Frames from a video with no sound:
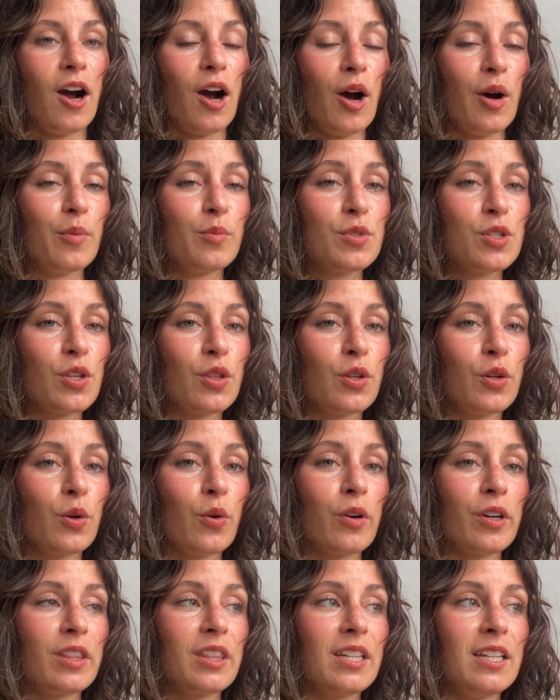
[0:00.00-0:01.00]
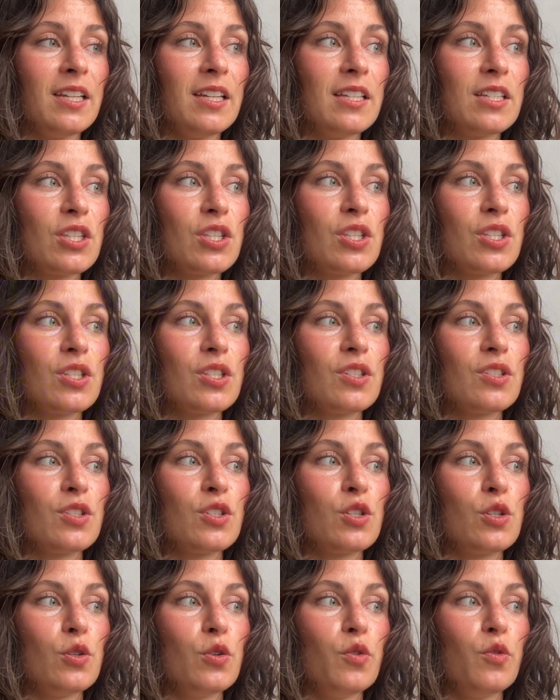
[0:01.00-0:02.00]
up to the Northeast
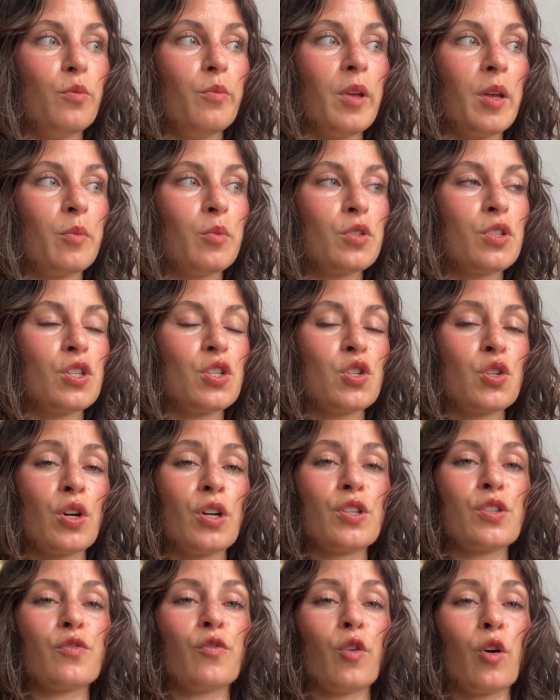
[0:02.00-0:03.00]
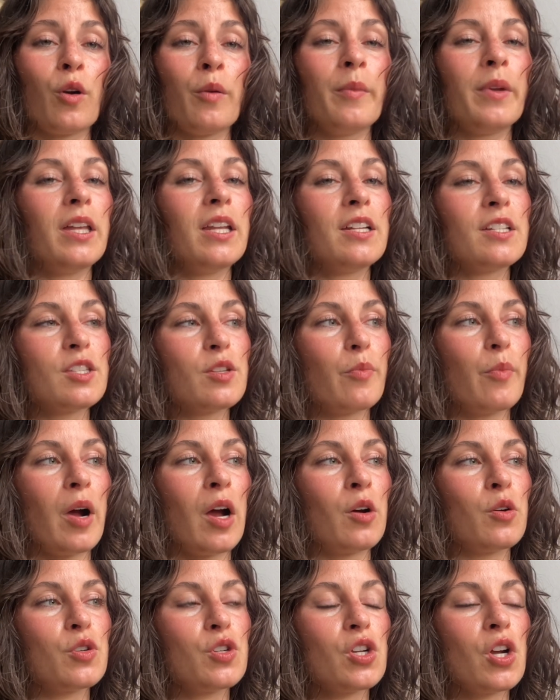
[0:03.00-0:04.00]
to be able to transform it into
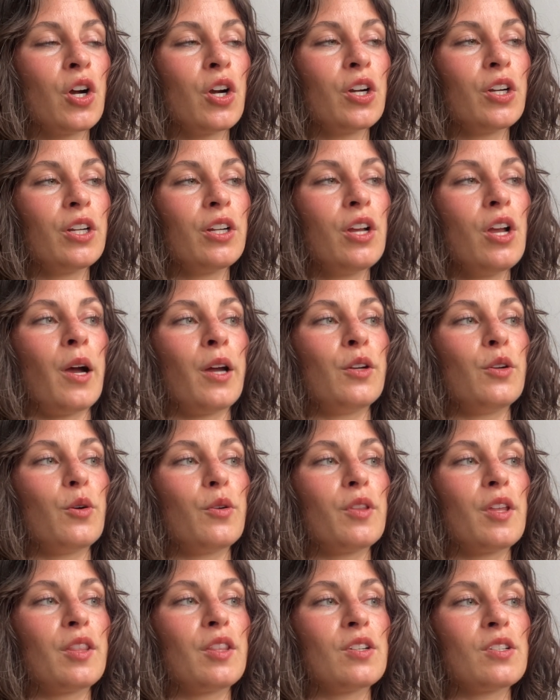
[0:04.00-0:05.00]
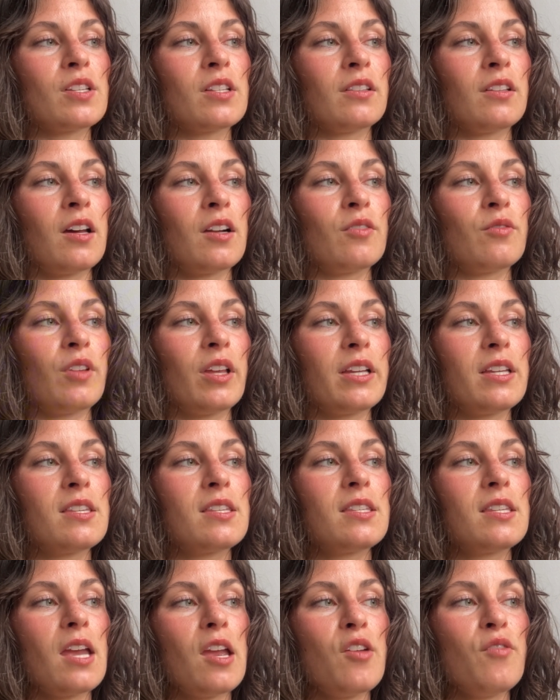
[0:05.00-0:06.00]
biochar. I know that there's a lot of like
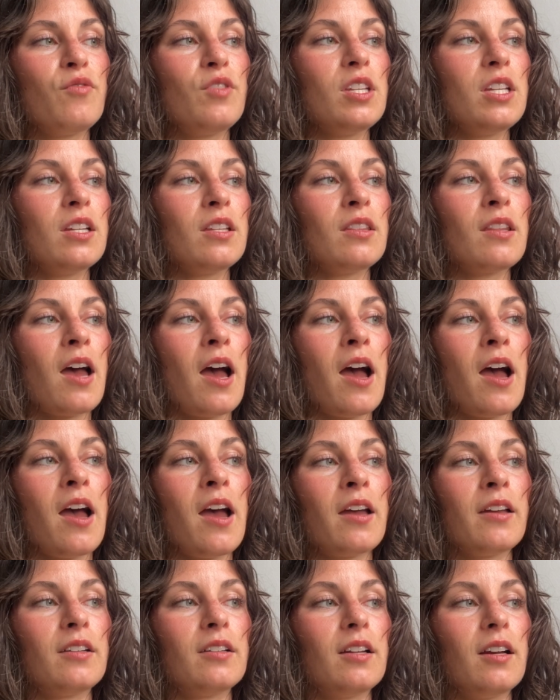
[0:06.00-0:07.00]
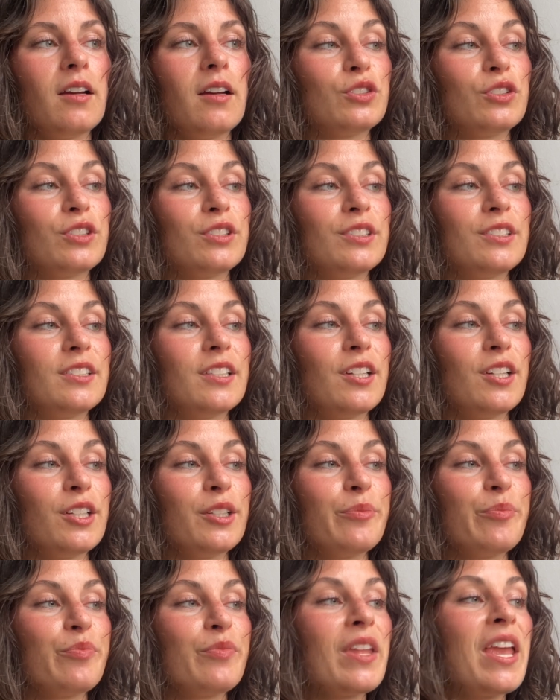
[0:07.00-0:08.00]
safety in that to consider.
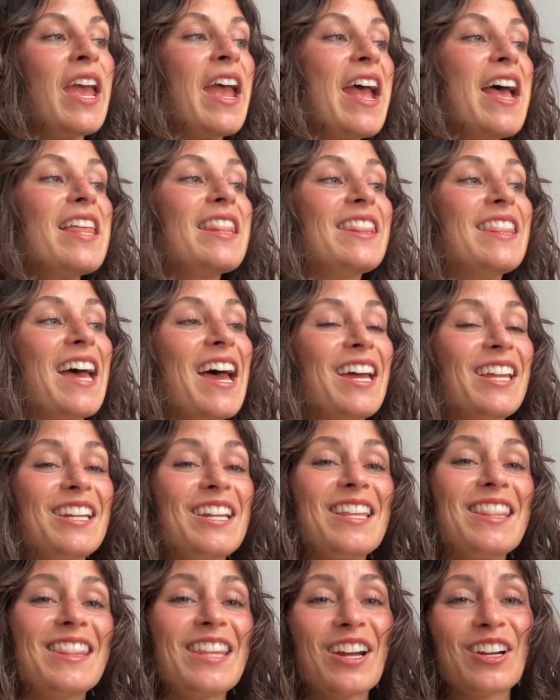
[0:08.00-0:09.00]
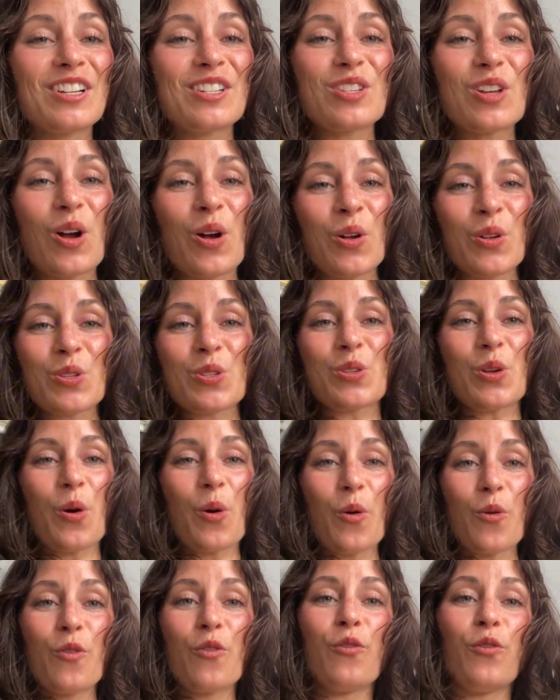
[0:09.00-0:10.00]
Then there's
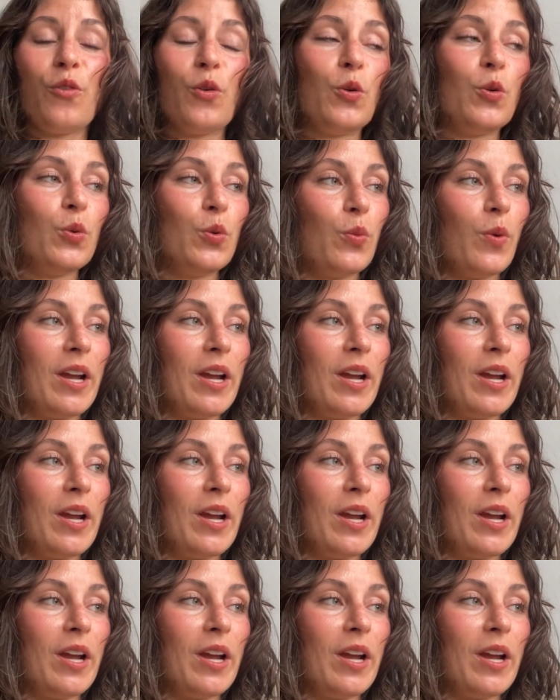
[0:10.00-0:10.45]
also food